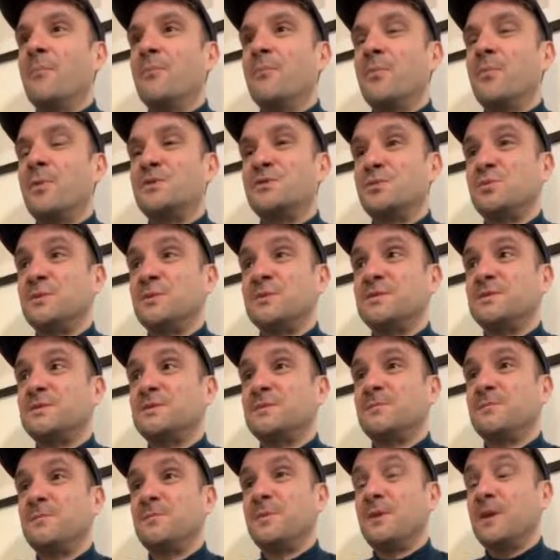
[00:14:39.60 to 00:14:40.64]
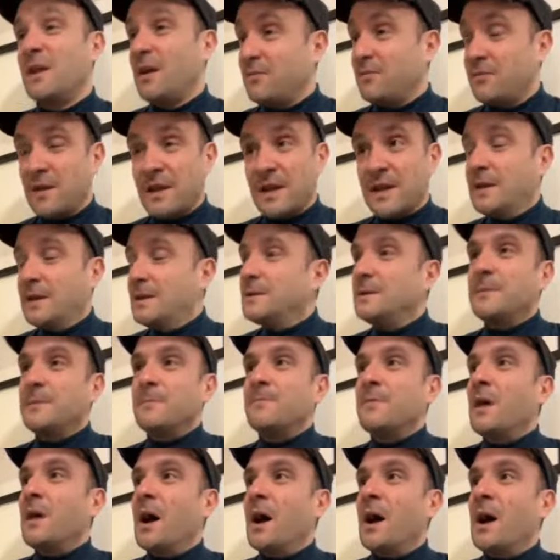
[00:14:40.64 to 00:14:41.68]
which was lovely.
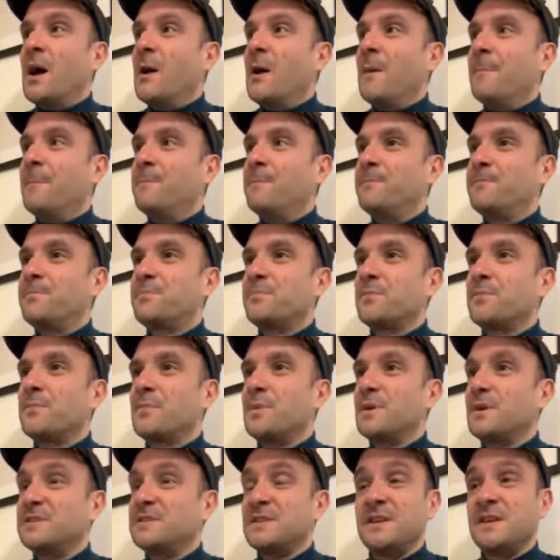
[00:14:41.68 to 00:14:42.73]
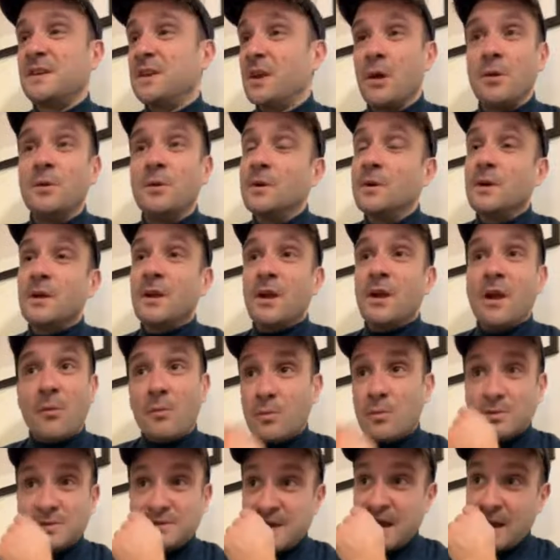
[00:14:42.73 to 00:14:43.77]
Because like we
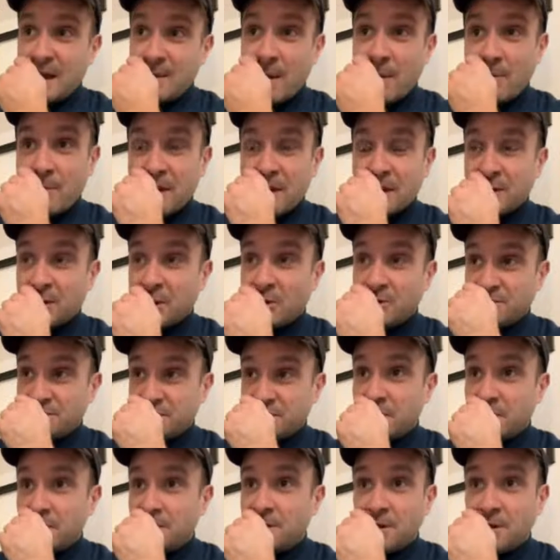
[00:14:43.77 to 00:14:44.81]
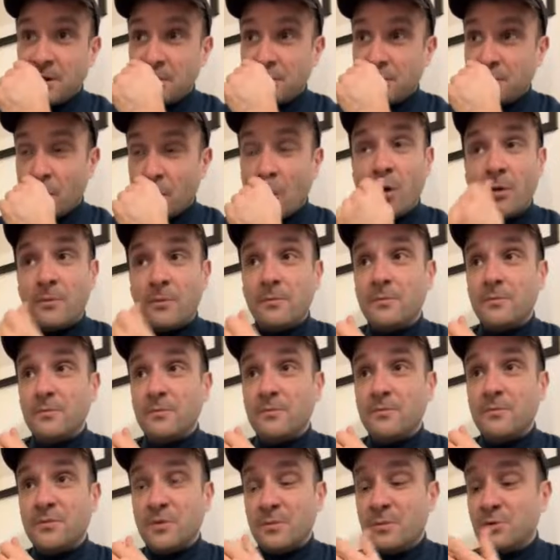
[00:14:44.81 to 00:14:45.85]
were saying about being an alternate, you're not,
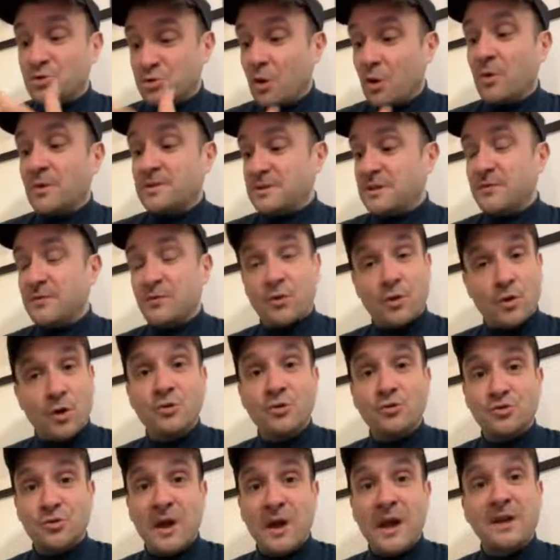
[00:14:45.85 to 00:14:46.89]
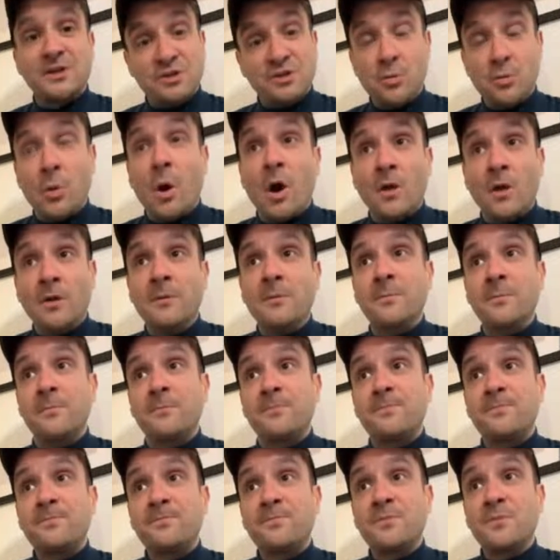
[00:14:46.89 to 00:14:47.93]
the majority of your contract, you aren't
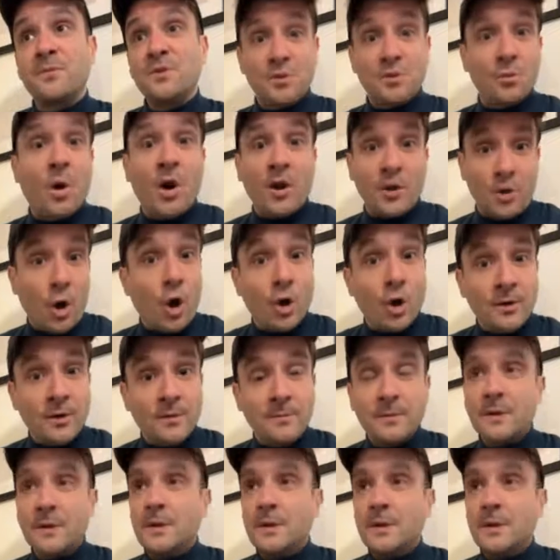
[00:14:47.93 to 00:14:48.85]
on.